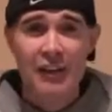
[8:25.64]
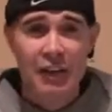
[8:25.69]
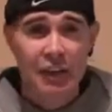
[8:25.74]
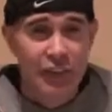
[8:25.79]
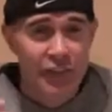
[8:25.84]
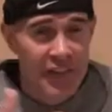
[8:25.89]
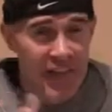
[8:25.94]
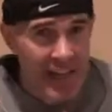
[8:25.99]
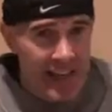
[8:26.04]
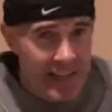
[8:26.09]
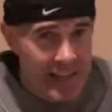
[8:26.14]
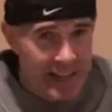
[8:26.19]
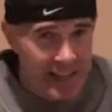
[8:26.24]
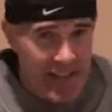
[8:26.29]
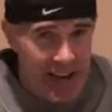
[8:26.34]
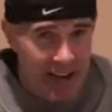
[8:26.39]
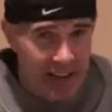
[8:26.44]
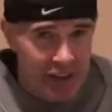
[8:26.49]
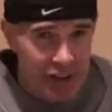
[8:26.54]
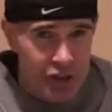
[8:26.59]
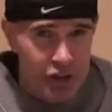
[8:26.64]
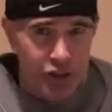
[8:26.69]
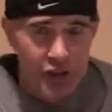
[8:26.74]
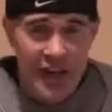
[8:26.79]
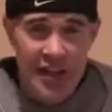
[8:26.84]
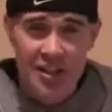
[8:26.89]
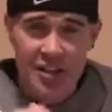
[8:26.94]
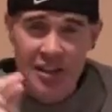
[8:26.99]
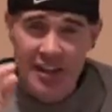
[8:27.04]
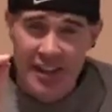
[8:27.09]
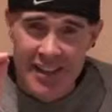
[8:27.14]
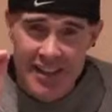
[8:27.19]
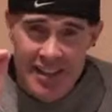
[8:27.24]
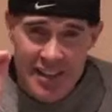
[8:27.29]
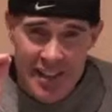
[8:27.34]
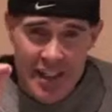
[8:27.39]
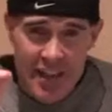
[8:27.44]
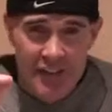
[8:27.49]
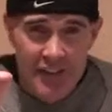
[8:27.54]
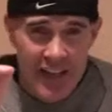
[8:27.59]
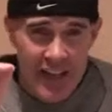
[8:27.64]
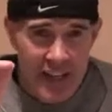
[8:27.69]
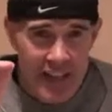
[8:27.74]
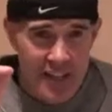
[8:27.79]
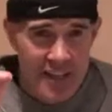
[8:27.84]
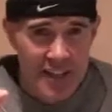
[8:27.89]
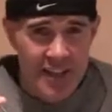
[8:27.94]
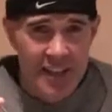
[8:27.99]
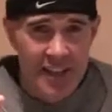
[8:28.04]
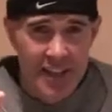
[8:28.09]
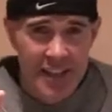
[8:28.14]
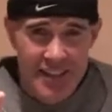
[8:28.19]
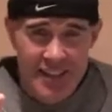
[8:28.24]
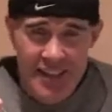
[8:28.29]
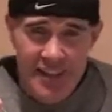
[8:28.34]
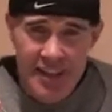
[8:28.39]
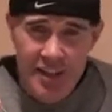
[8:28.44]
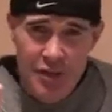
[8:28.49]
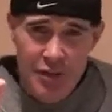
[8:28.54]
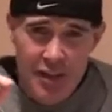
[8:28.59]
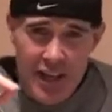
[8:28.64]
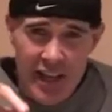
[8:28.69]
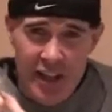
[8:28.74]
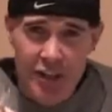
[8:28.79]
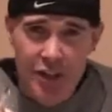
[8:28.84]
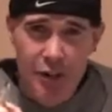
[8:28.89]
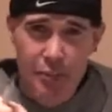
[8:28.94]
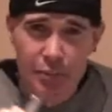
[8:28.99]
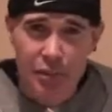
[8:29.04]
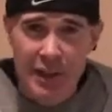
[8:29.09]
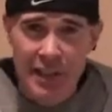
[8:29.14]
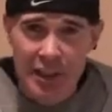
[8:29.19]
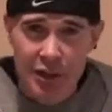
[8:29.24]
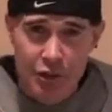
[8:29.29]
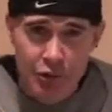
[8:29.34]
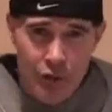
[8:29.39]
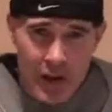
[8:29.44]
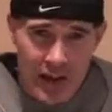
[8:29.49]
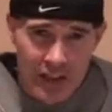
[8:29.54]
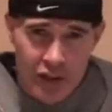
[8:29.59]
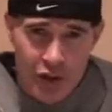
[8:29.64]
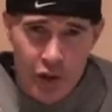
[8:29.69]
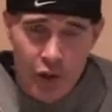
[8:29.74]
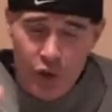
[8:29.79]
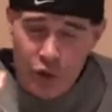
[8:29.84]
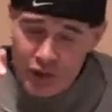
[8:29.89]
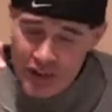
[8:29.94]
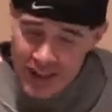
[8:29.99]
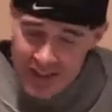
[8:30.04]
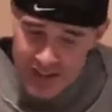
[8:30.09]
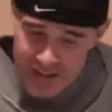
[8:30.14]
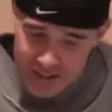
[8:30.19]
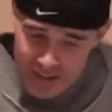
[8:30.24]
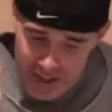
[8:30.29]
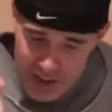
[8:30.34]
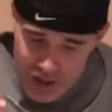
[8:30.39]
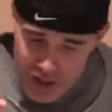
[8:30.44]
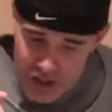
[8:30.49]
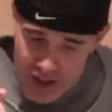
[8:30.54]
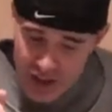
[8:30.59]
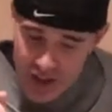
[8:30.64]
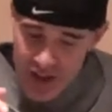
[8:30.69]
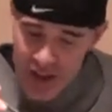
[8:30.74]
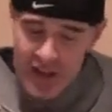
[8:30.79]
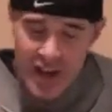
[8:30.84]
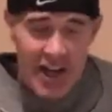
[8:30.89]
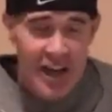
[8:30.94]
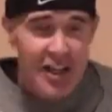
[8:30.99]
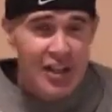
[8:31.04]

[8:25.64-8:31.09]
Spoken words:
Faded down the stretch. Let's see if they can continue their good play throughout the whole year this year.